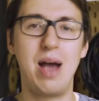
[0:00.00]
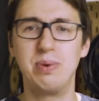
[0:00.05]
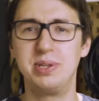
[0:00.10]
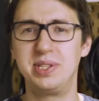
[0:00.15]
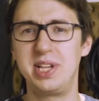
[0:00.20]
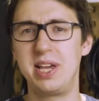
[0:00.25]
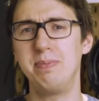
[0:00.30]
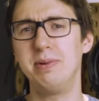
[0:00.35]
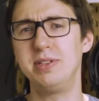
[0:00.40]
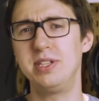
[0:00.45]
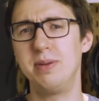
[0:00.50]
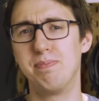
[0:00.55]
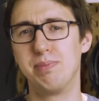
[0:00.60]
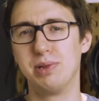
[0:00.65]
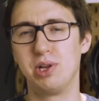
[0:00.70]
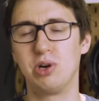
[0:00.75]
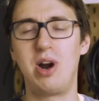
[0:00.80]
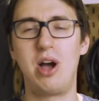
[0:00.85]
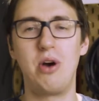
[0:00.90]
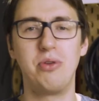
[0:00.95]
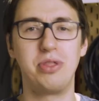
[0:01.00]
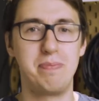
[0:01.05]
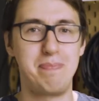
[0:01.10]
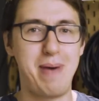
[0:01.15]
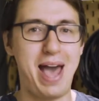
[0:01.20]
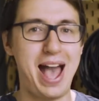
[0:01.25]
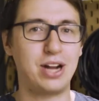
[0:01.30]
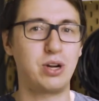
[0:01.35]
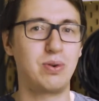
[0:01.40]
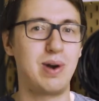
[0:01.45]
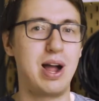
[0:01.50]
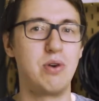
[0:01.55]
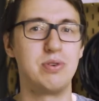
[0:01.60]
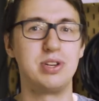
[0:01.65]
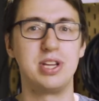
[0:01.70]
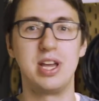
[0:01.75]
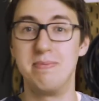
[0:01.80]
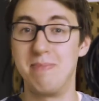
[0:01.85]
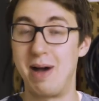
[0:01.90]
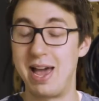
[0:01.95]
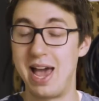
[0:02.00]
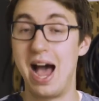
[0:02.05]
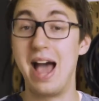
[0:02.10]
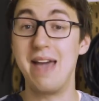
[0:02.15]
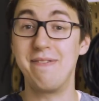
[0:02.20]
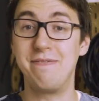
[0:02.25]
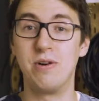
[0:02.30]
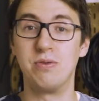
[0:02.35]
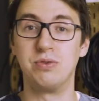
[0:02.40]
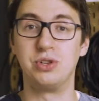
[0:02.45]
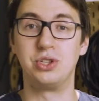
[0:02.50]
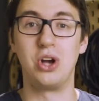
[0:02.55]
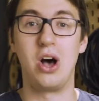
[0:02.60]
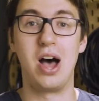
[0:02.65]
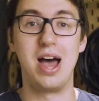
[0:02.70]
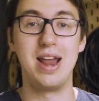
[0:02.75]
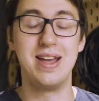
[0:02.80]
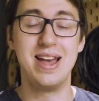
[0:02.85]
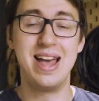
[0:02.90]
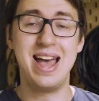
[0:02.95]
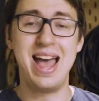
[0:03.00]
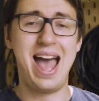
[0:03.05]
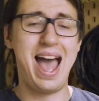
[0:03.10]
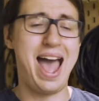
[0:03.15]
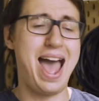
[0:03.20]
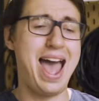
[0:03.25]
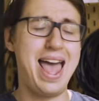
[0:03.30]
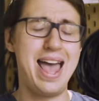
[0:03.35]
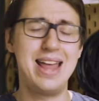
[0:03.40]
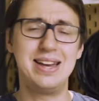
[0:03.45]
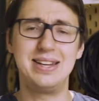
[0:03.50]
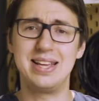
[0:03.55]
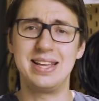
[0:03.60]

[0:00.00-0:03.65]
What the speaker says: was able to blur out the background in my iPhone shot, and